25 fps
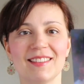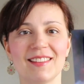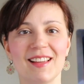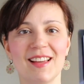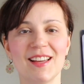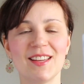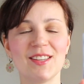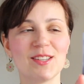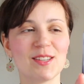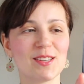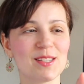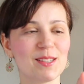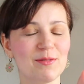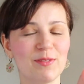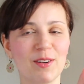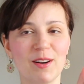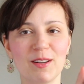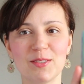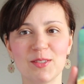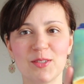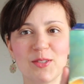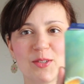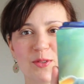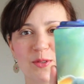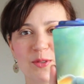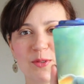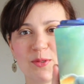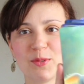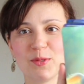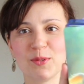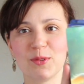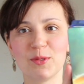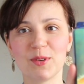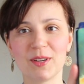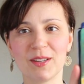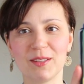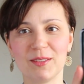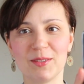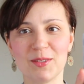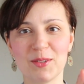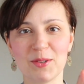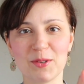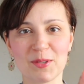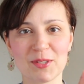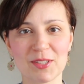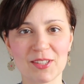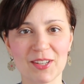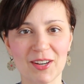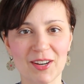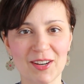It's just fun to look at
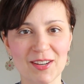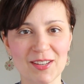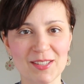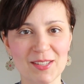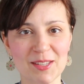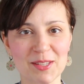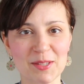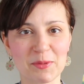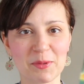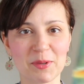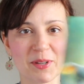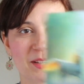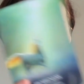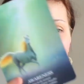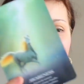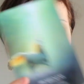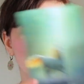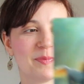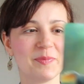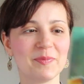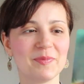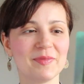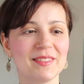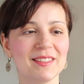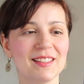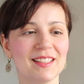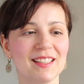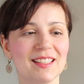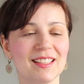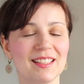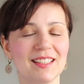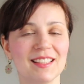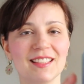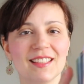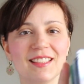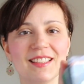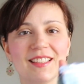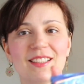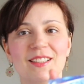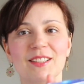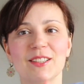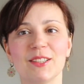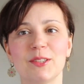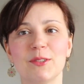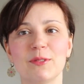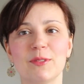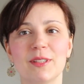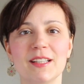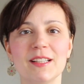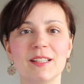those cards as well.
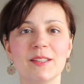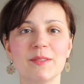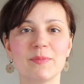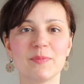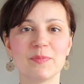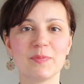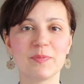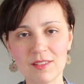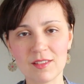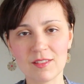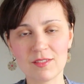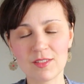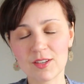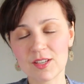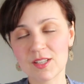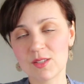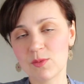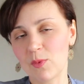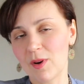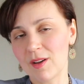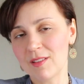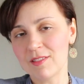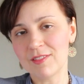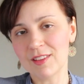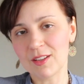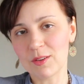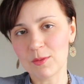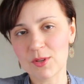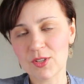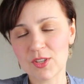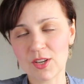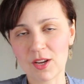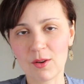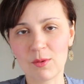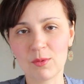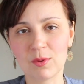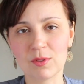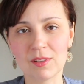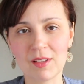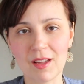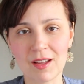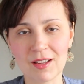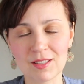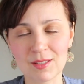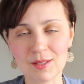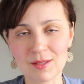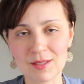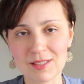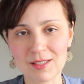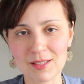All right. There's one thing which I would like
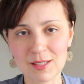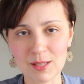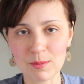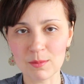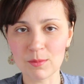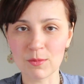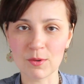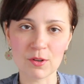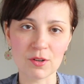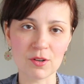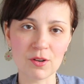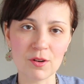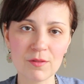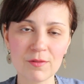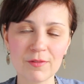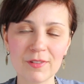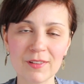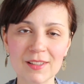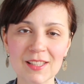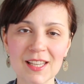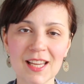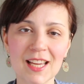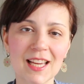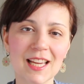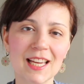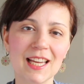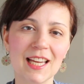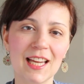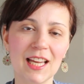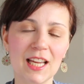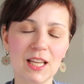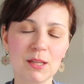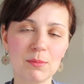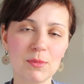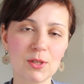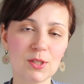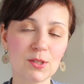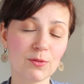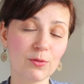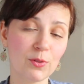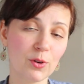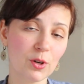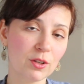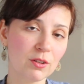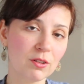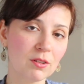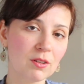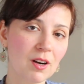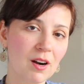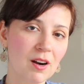to see more often in
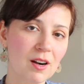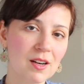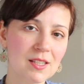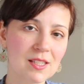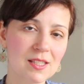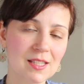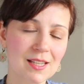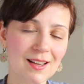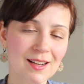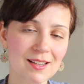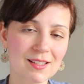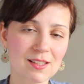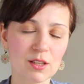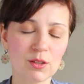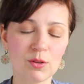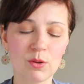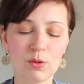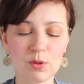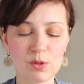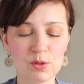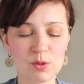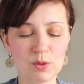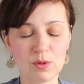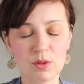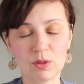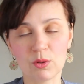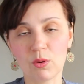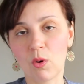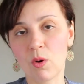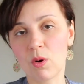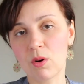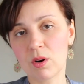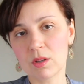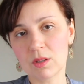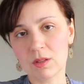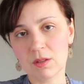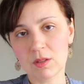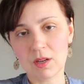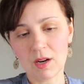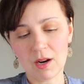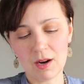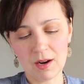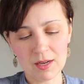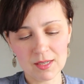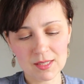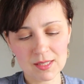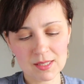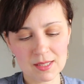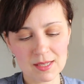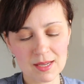metaphorical cards decks and also in oracle
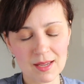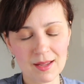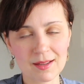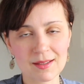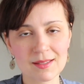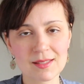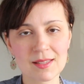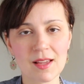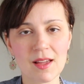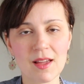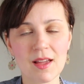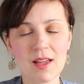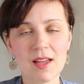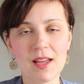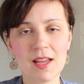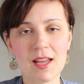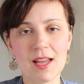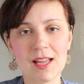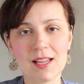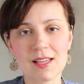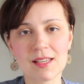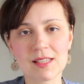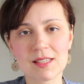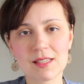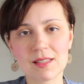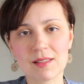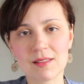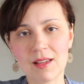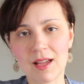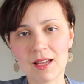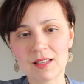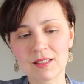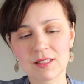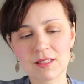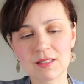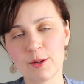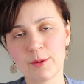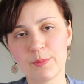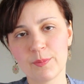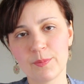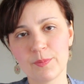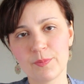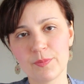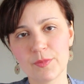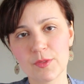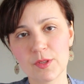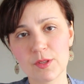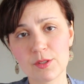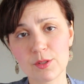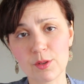cards decks is that
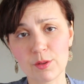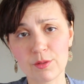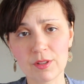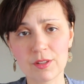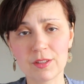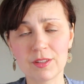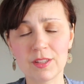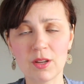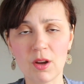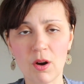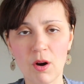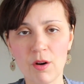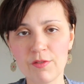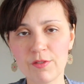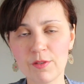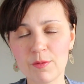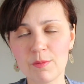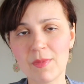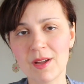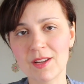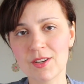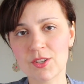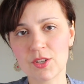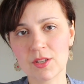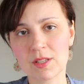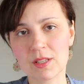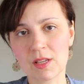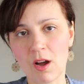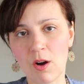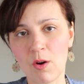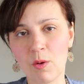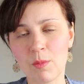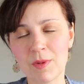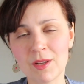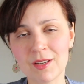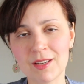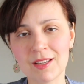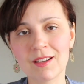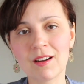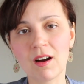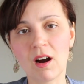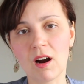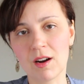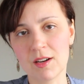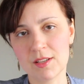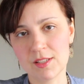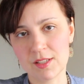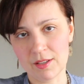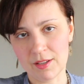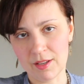so that the author mentions how many
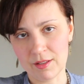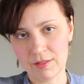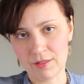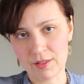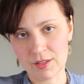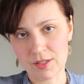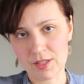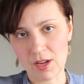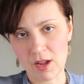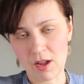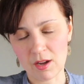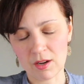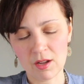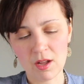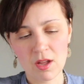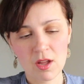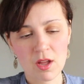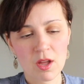cards are in the deck.